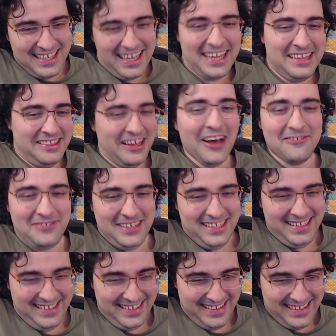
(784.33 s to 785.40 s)
I love
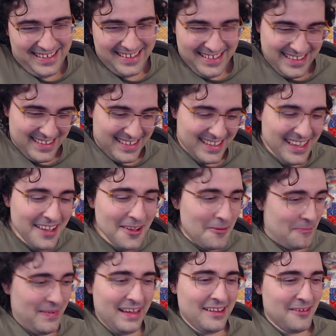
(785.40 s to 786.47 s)
it.
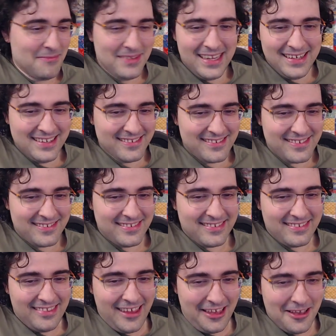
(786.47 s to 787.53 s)
Palamedes is
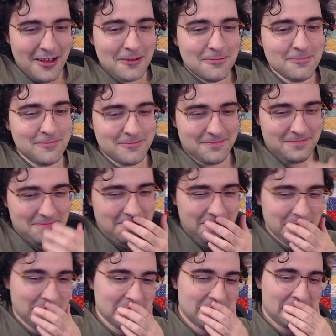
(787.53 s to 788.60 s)
just like, hmm,
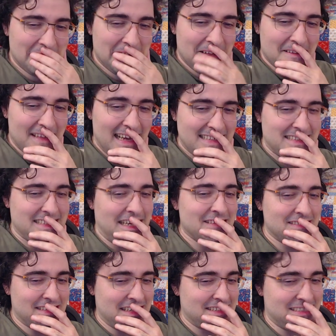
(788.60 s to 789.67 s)
that
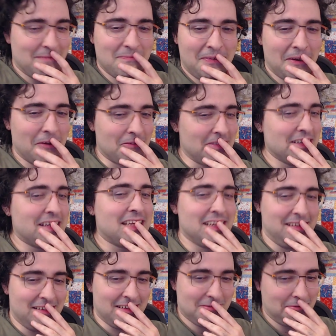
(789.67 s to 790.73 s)
sounds like something only
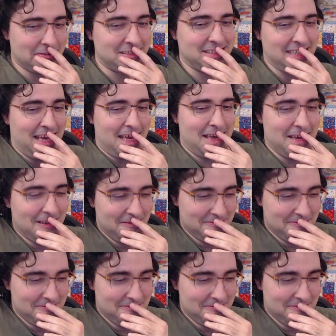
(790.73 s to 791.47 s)
Gideon would say.